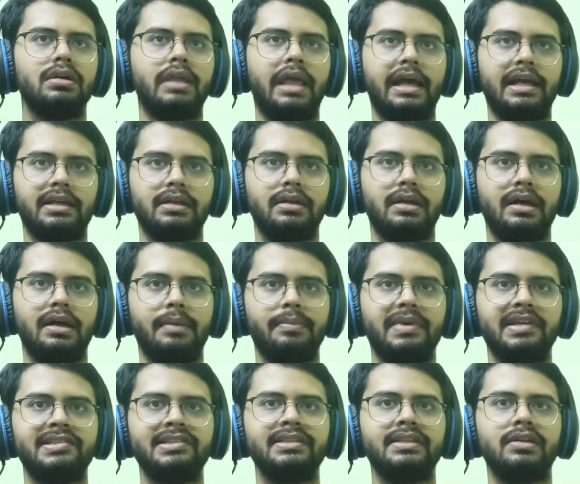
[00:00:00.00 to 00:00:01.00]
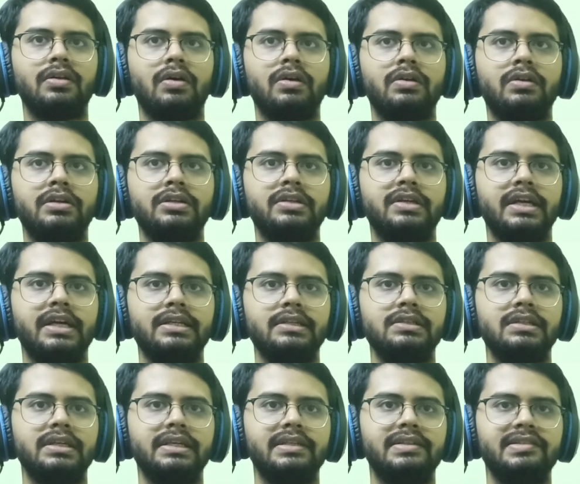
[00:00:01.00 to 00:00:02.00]
yeah, I'm guessing they're all going to get
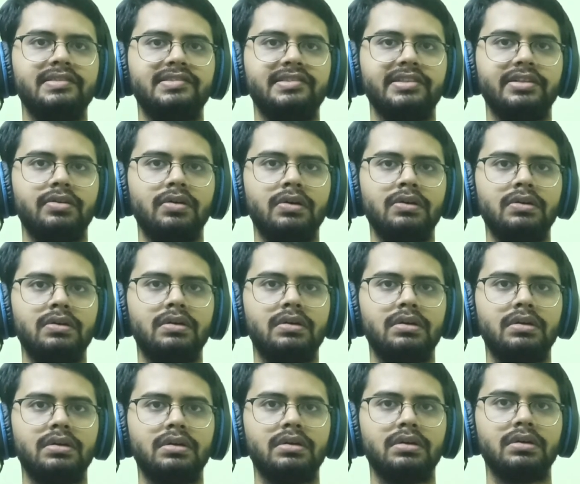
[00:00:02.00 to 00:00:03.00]
in the Edens Zero.